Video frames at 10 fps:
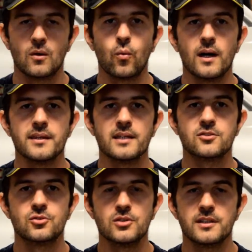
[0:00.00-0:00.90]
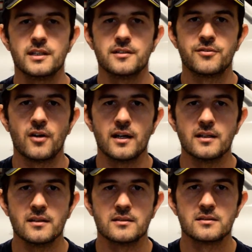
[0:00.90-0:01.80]
One that suited
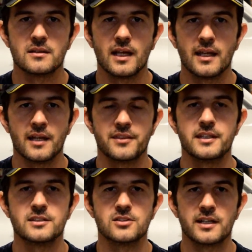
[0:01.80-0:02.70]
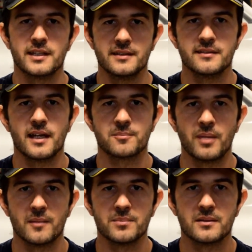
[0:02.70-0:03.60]
EFI and had things like an in-tank
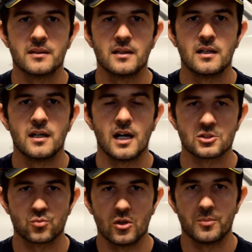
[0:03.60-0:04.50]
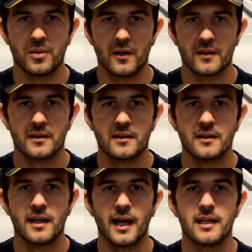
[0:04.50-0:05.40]
pump, a swirl pipe
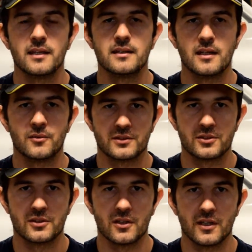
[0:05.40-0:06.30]
and a return